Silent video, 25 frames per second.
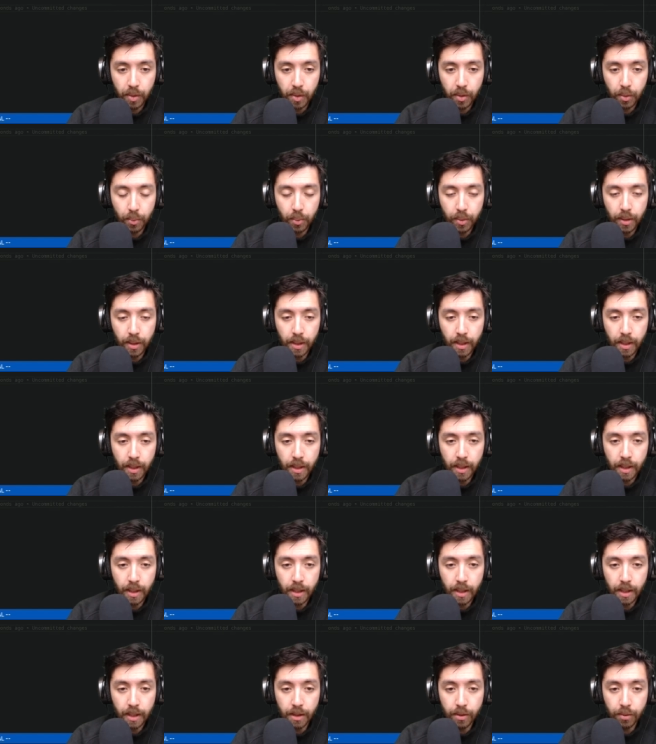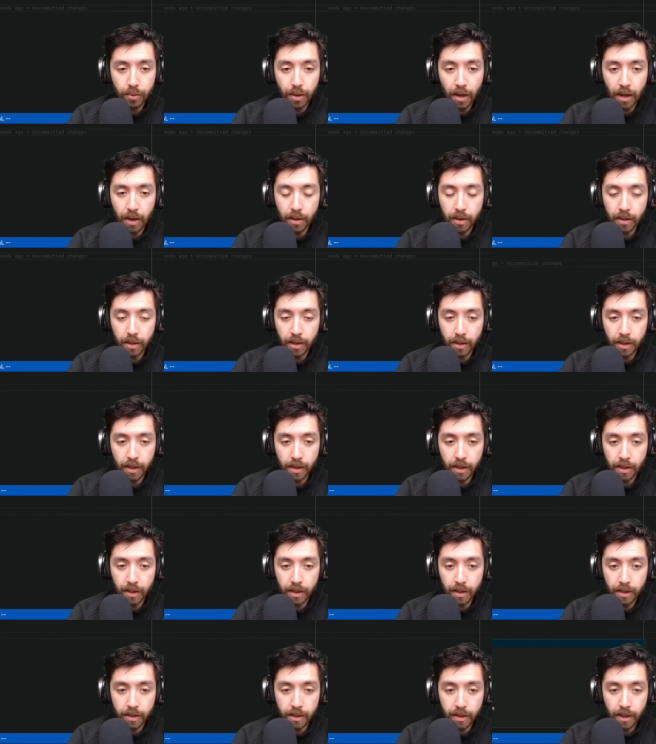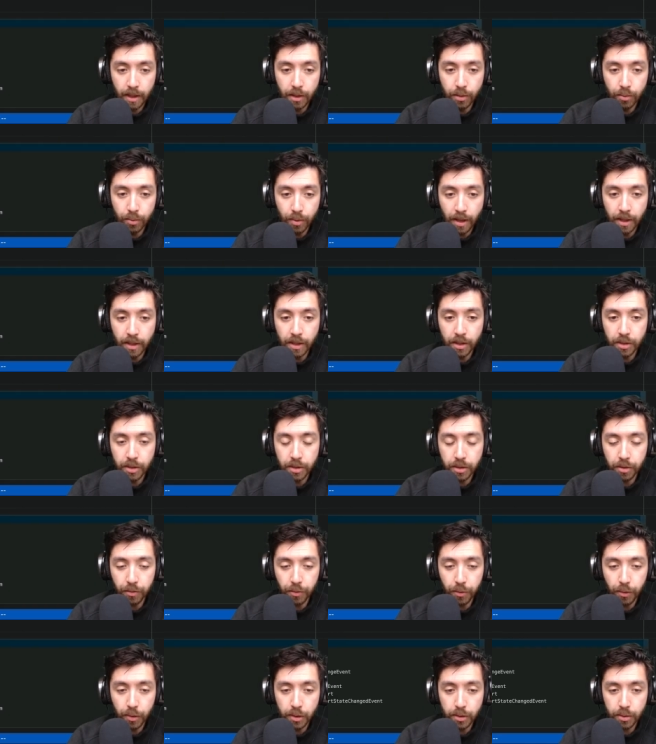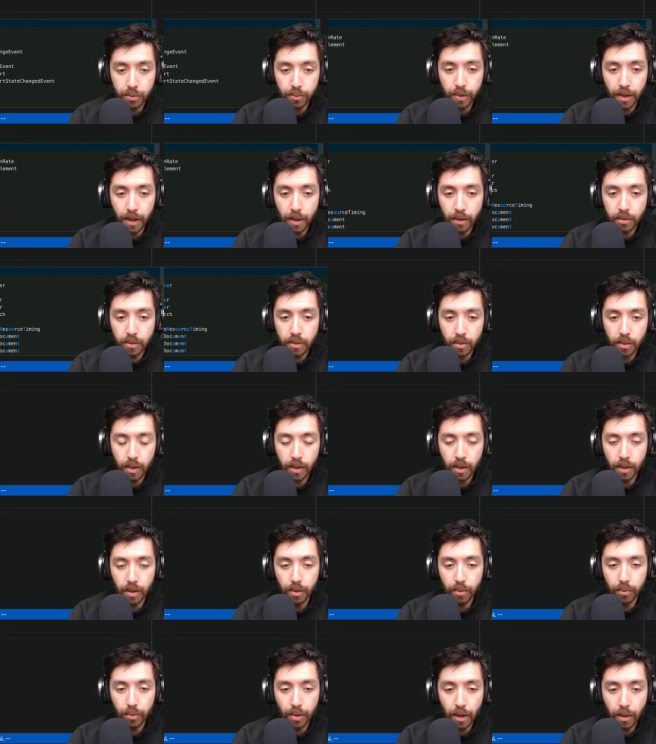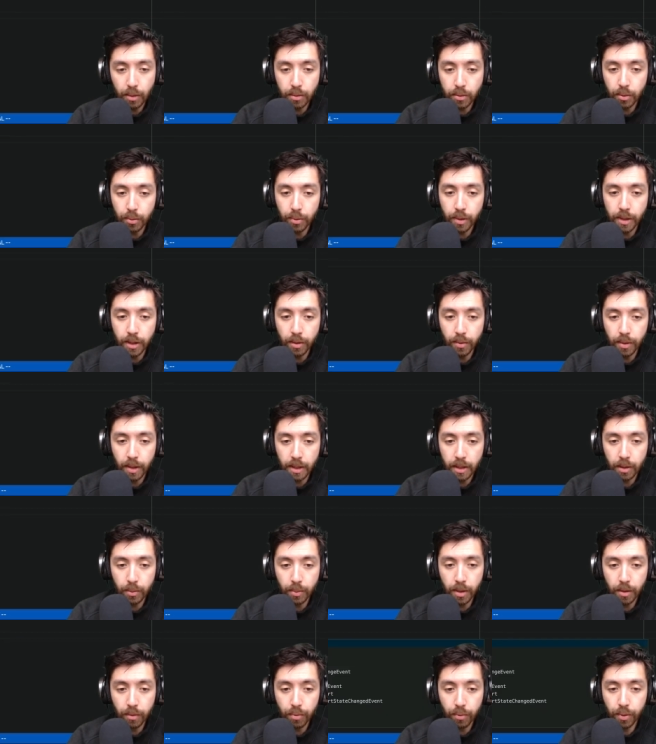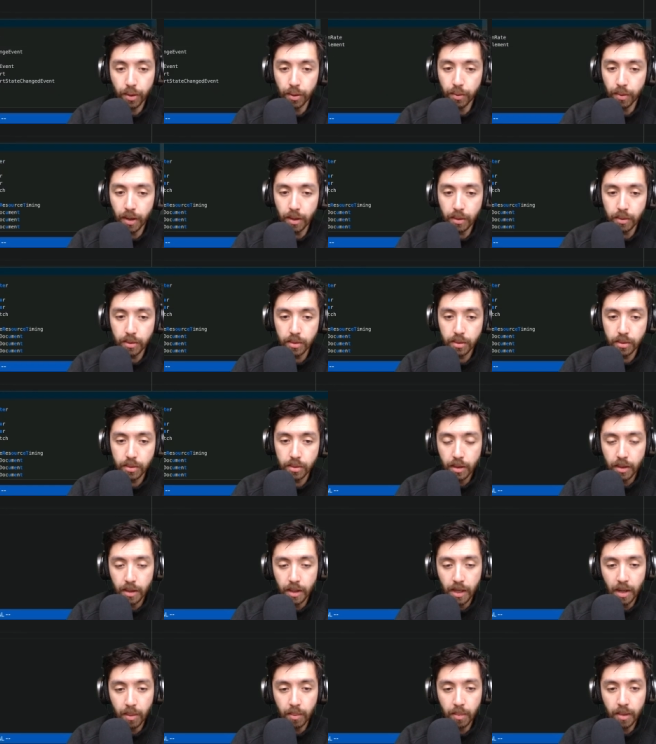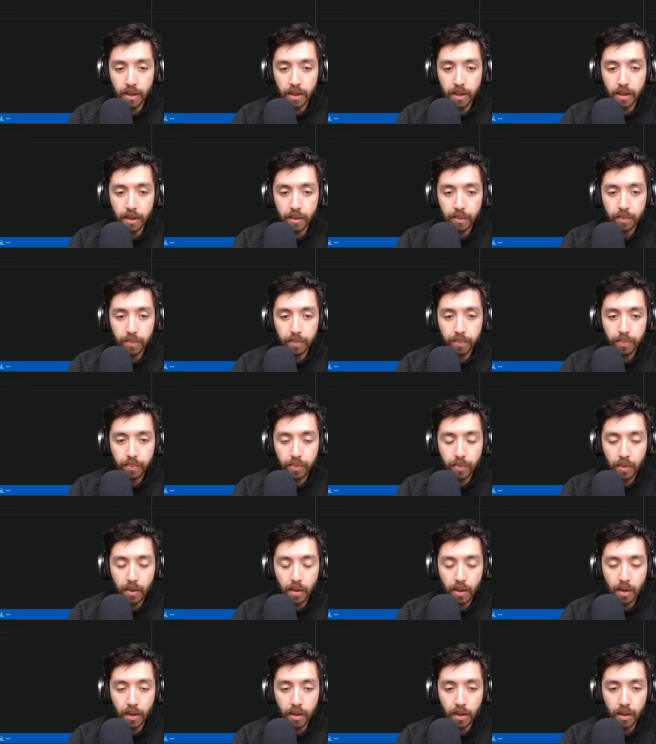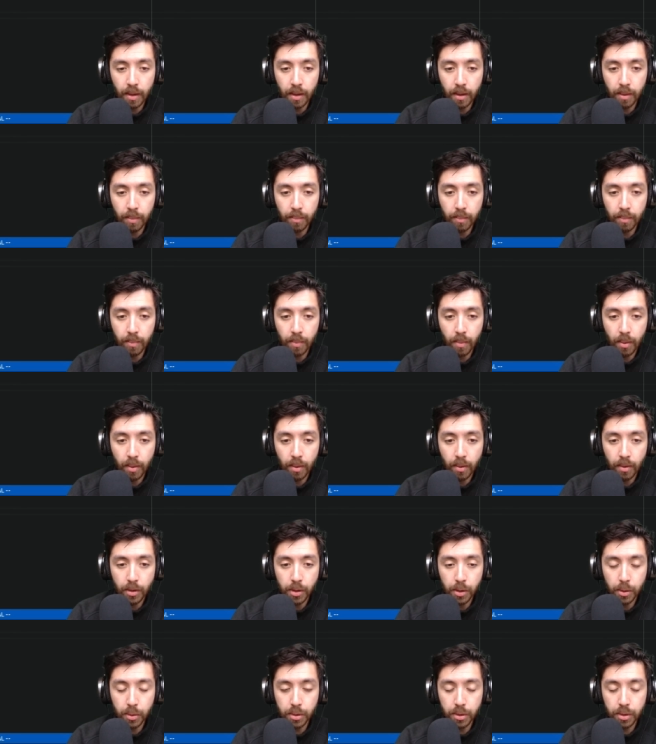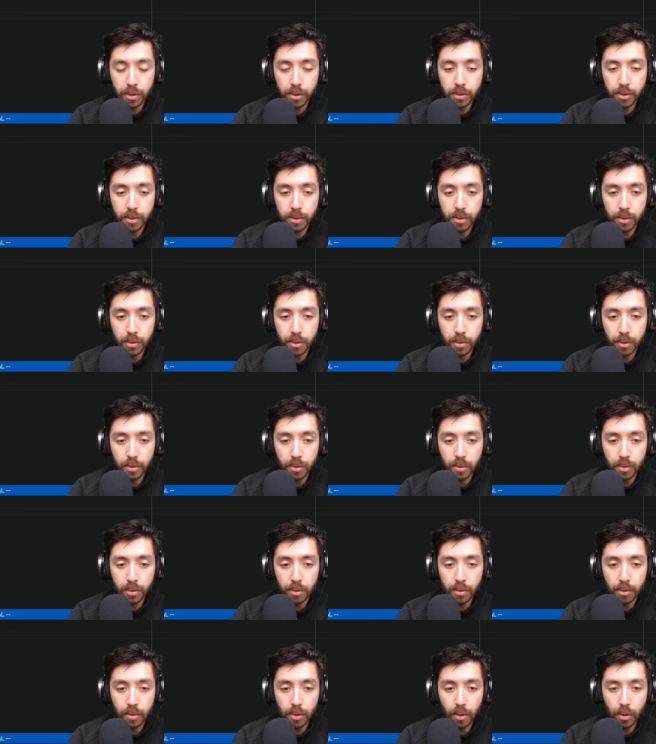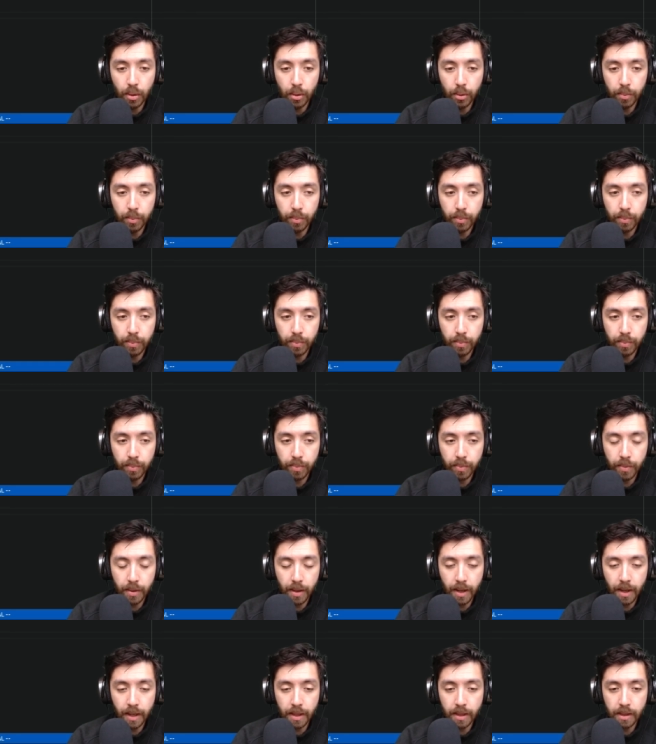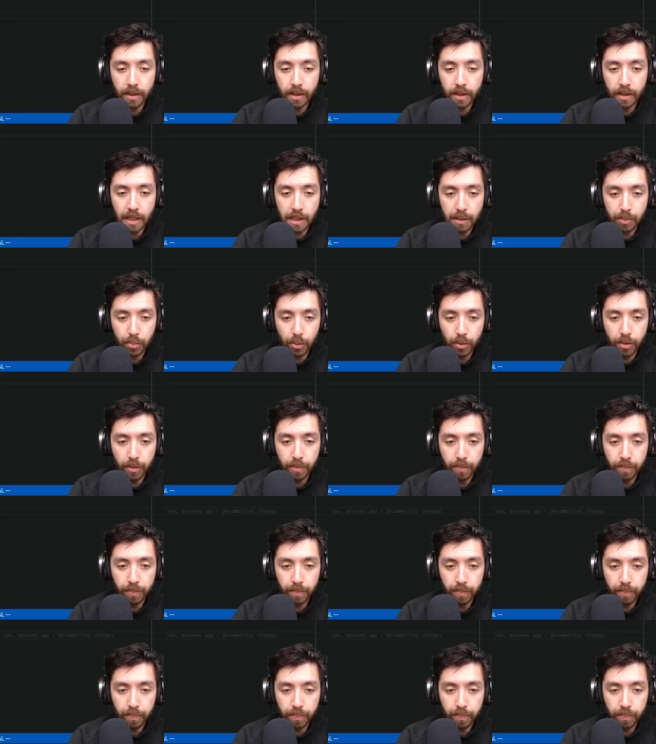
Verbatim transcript: We it route it, it, it renders the first route uh, route or redirect, and we have three routes, namely um, users, home, and explore.